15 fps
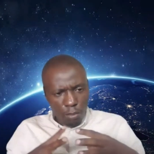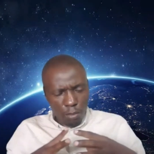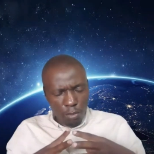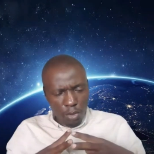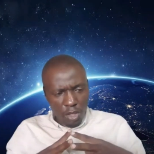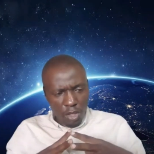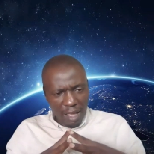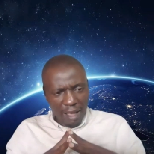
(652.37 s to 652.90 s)

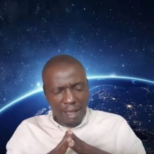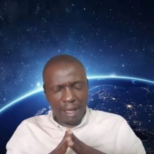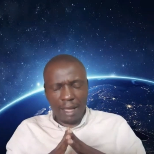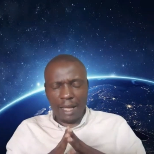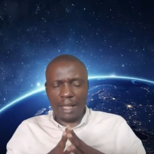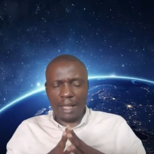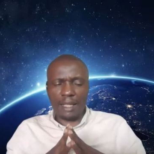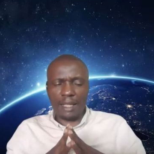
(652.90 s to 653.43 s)
There are
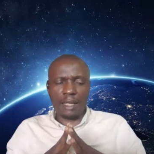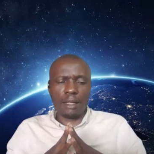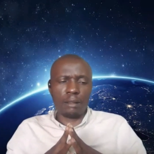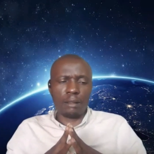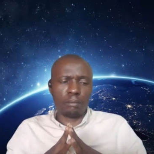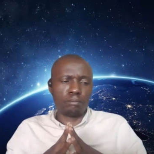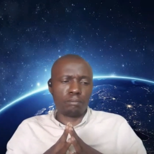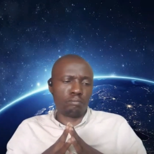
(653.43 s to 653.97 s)

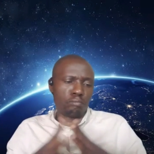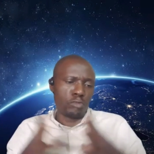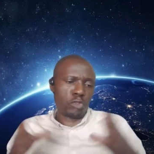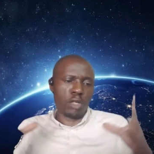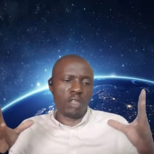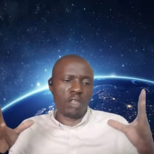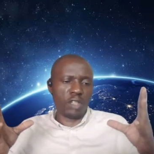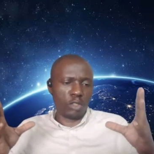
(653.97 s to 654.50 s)
other
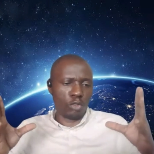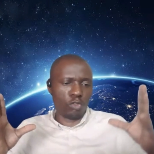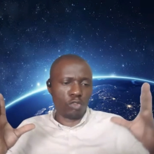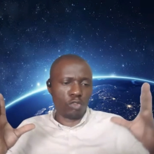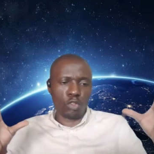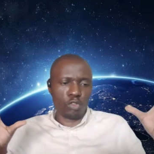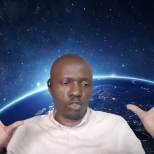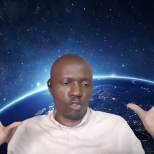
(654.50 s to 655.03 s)
drivers, of
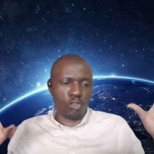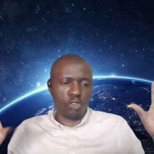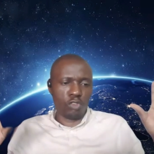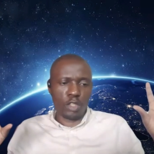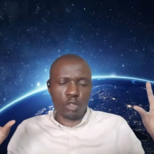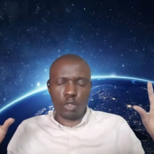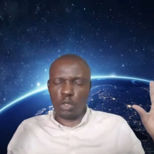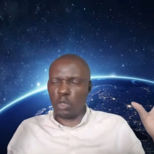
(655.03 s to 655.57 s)
course, for
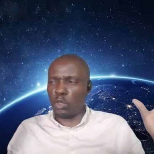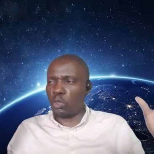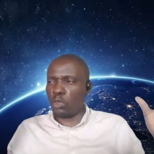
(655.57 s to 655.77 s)
vehicles.